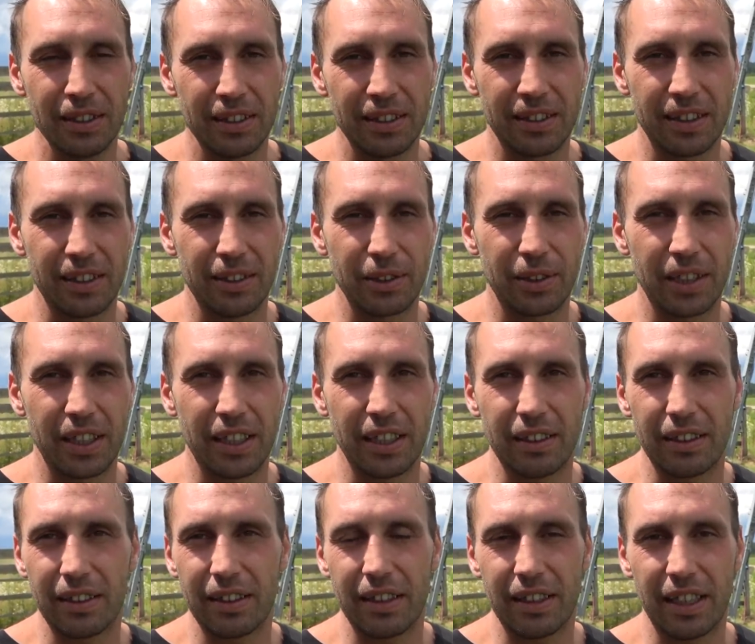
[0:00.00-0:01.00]
So looking
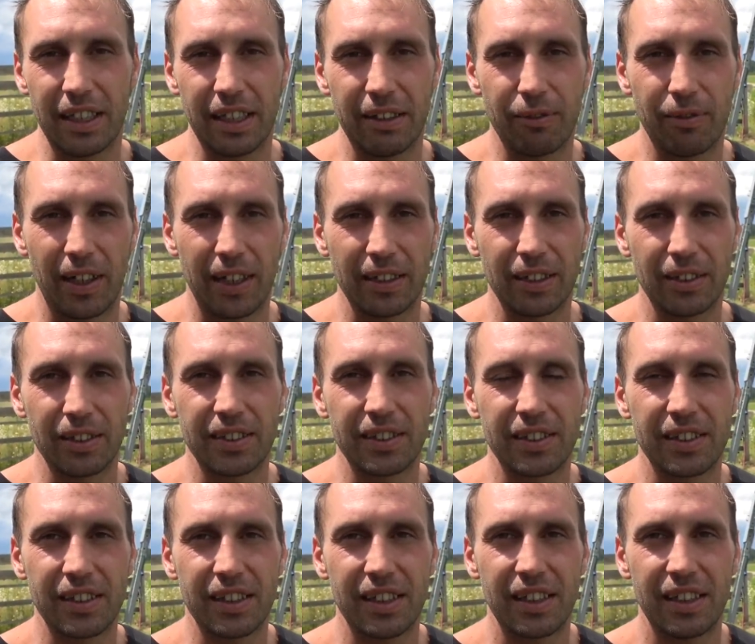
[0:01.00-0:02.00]
at, yeah,
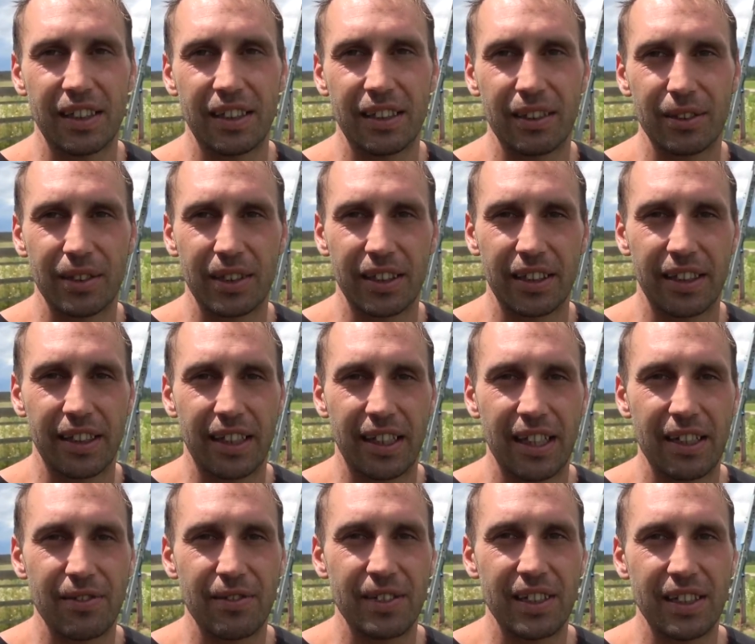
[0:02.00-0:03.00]
Valdosta, looking at the
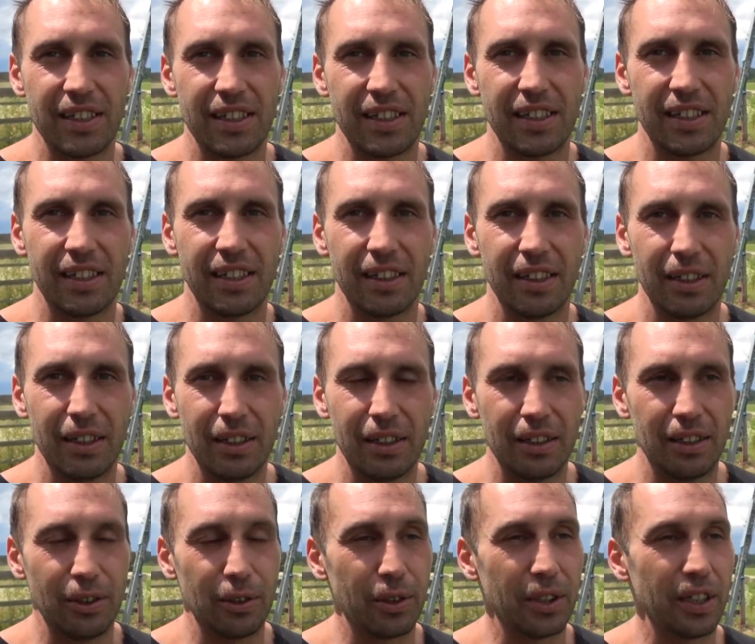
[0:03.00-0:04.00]
levee,
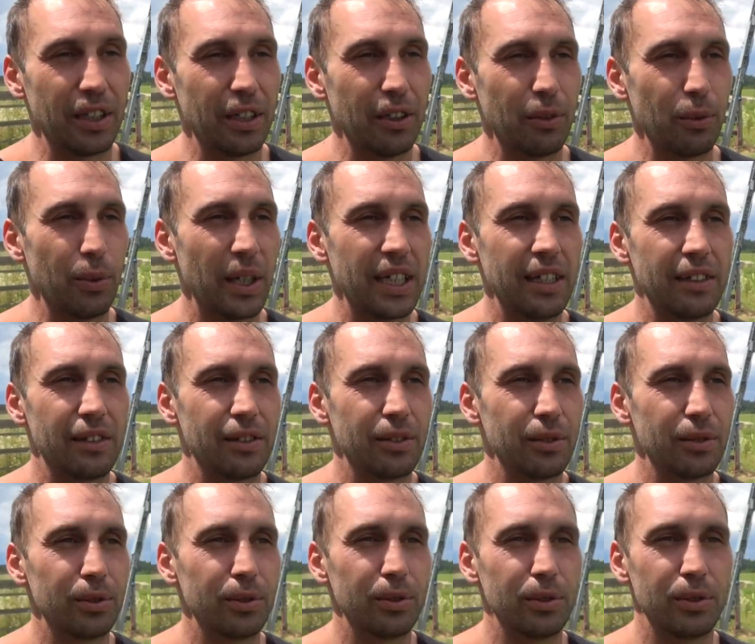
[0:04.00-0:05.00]
looking at wake
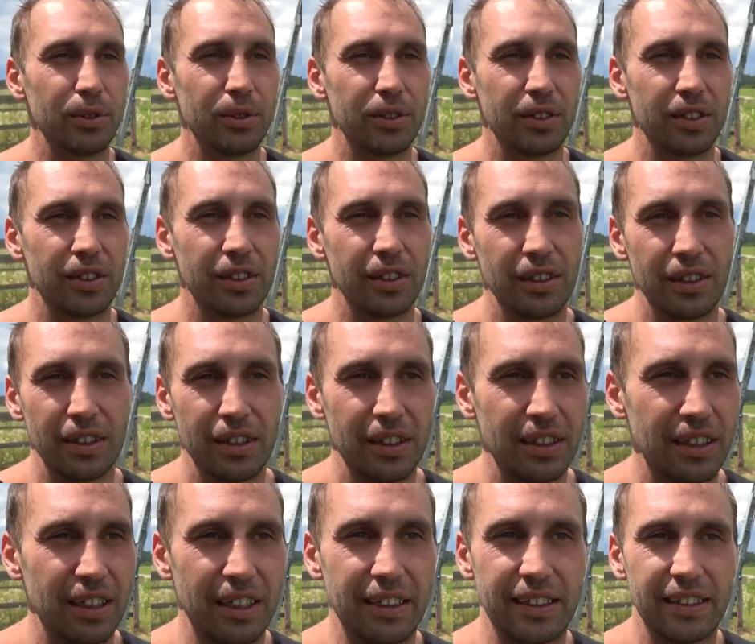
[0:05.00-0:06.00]
tools
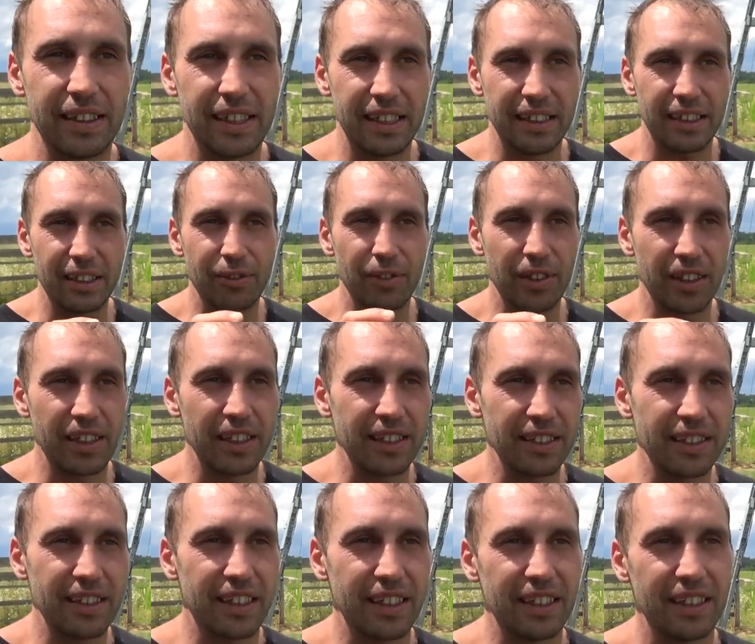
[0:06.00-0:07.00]
and seeing different
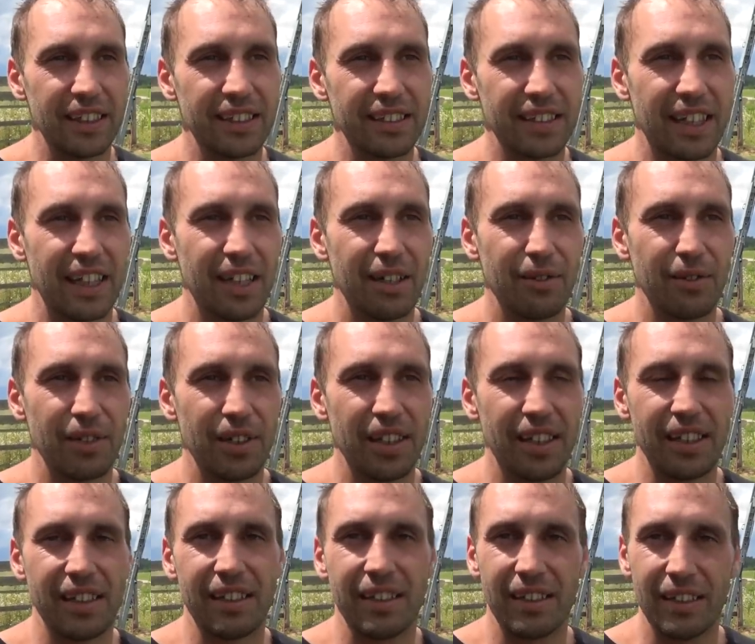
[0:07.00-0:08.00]
things that I'd like to have and
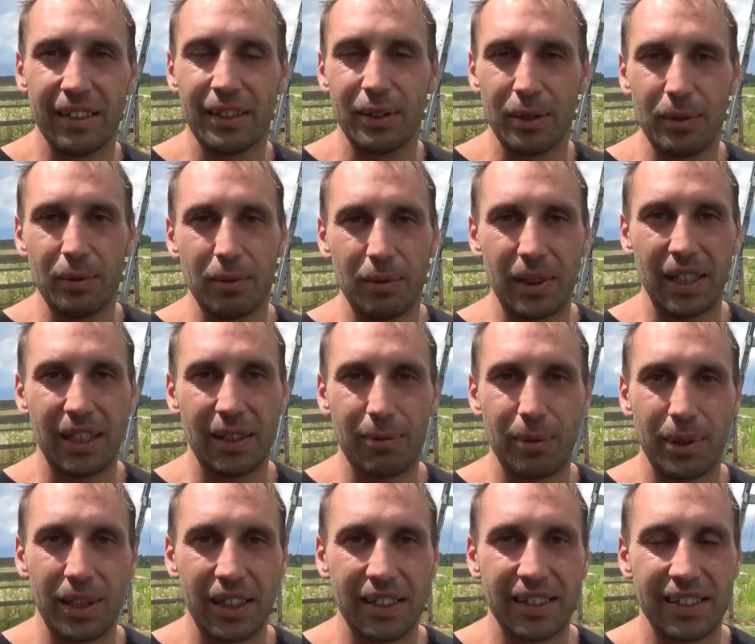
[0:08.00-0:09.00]
then, yeah,
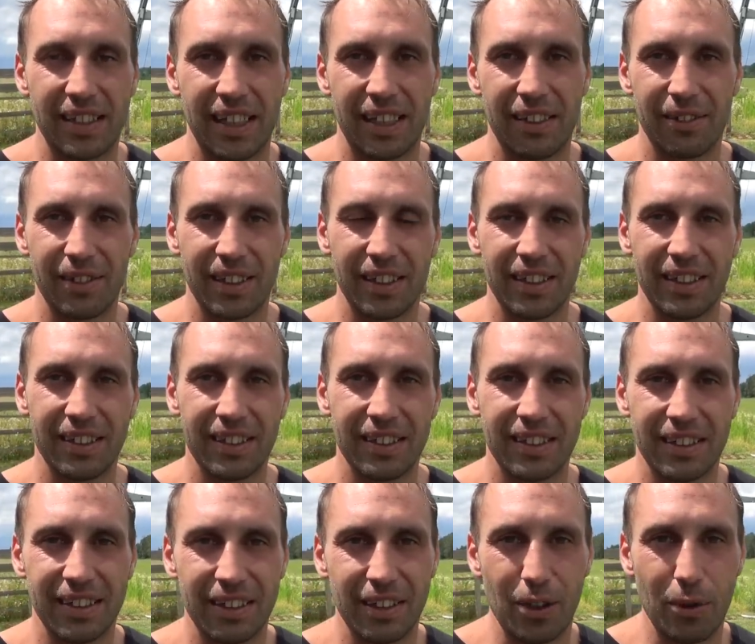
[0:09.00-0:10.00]
putting it together and
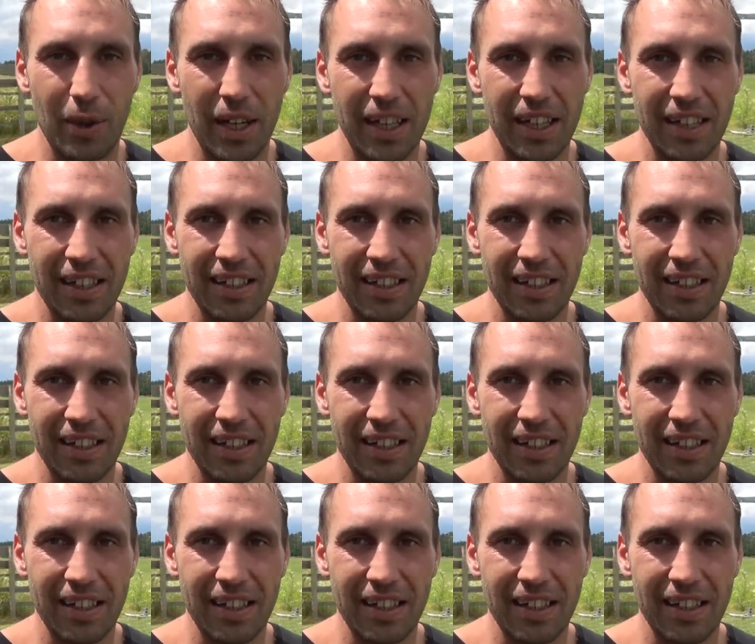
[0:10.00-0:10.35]
away.